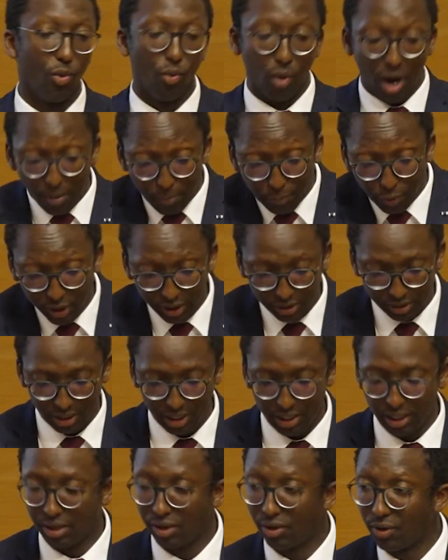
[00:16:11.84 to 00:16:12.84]
I put it
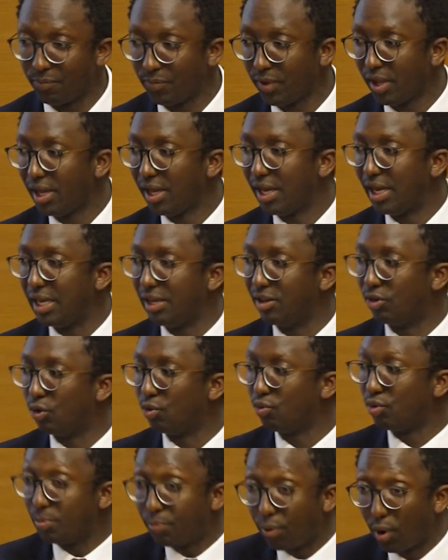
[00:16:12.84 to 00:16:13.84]
in the
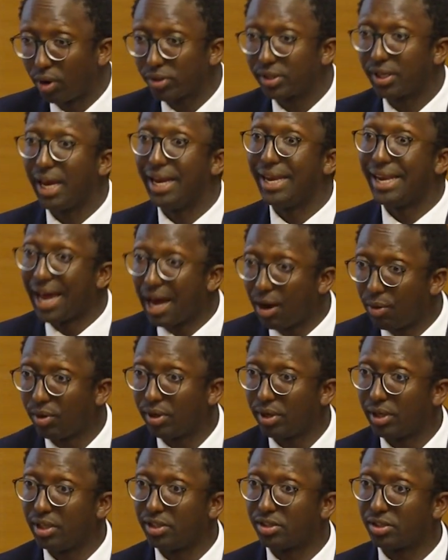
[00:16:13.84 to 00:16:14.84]
report, and
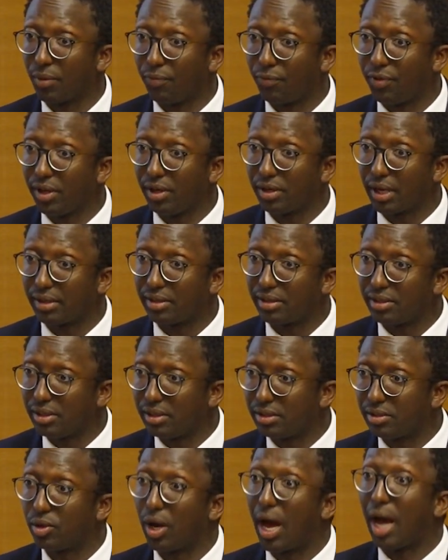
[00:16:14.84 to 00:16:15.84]
now it's something that
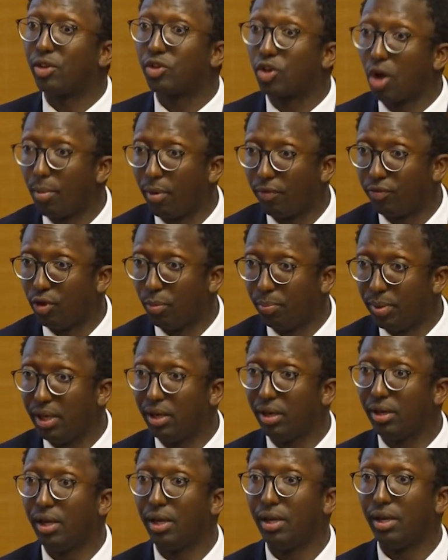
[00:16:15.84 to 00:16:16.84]
it's an outcome of the
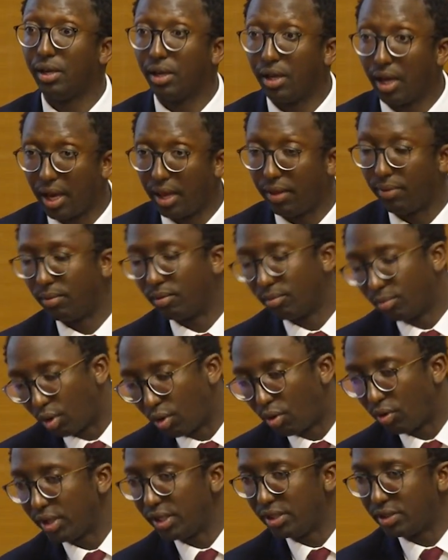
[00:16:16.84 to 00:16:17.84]
bill. And
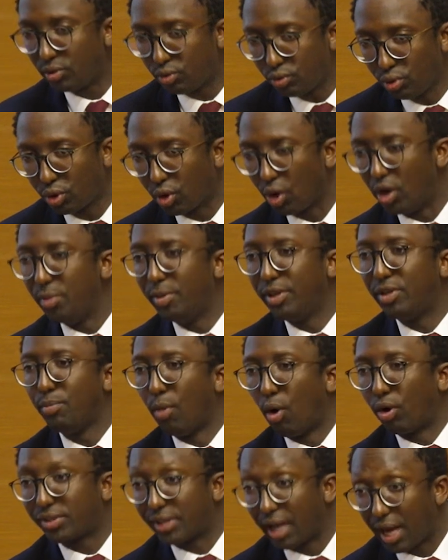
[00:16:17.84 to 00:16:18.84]
well, it took a little bit
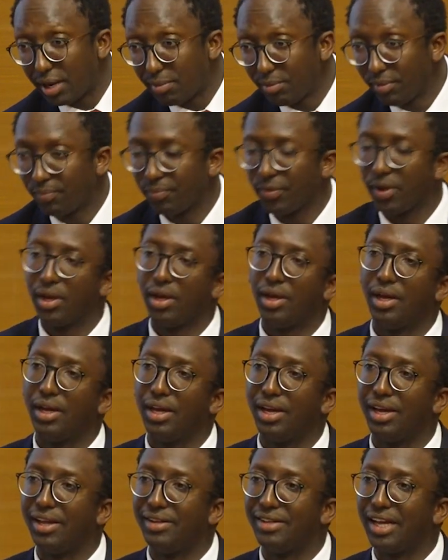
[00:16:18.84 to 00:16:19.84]
more time
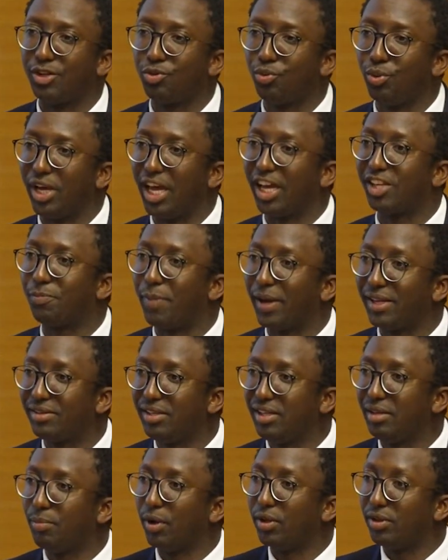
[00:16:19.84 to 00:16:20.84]
that we
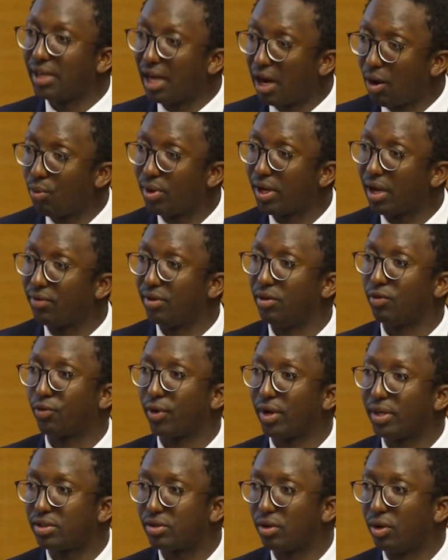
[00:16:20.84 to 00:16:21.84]
expected, but now we have in
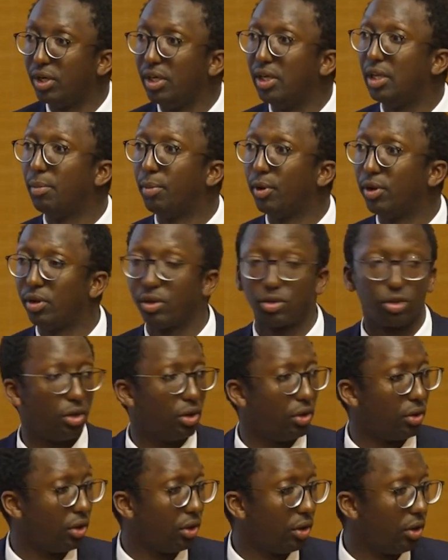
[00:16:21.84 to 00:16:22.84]
France an independent
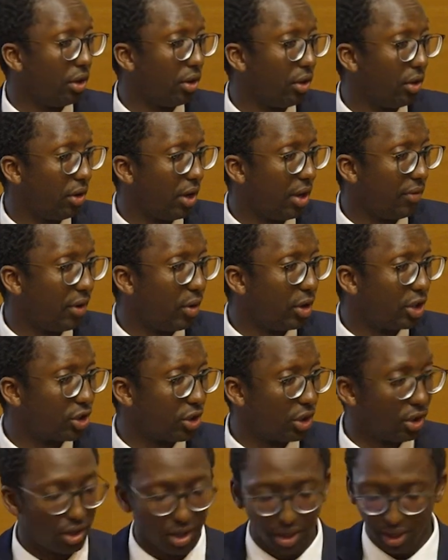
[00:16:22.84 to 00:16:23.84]

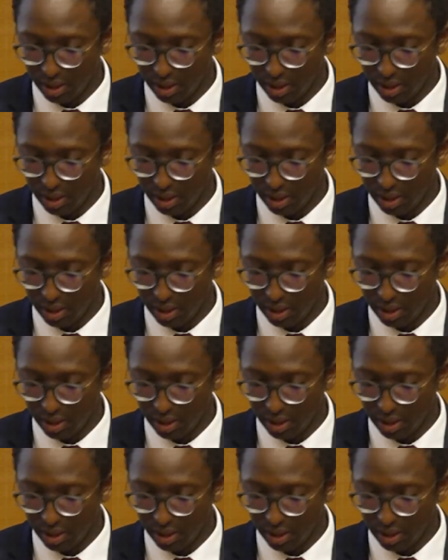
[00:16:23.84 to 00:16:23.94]
evaluation